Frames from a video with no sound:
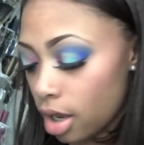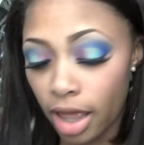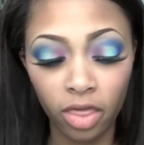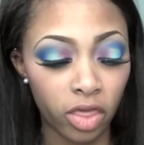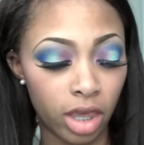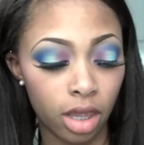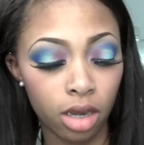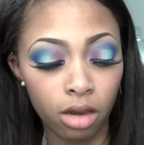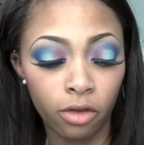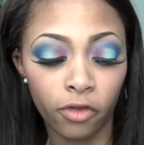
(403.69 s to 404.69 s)
And
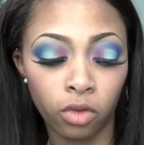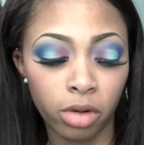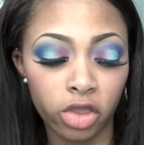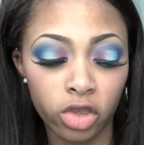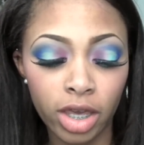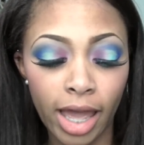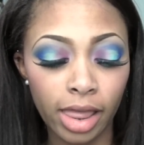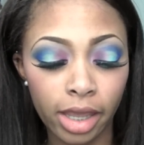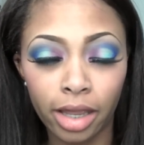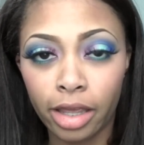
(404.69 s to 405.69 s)
then for my cheek highlight,